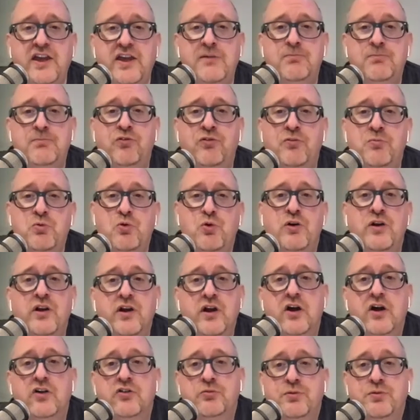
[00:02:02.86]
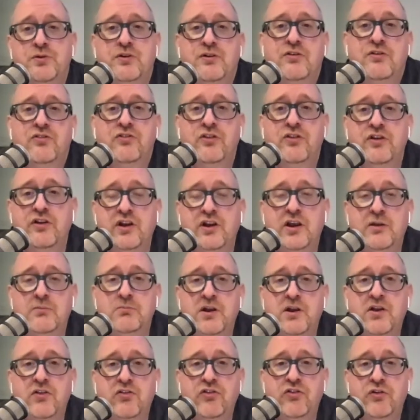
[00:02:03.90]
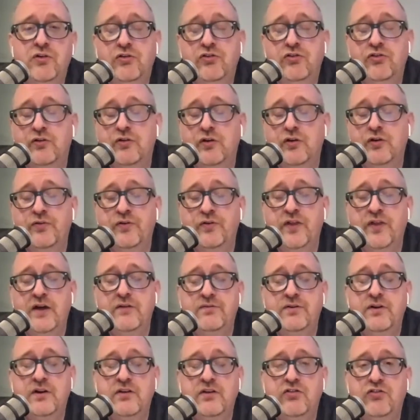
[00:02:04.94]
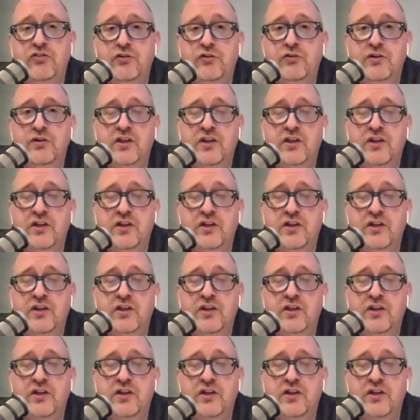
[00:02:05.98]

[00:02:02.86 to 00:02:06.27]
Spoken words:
supporting entrepreneurs in Minnesota. So look for that very soon.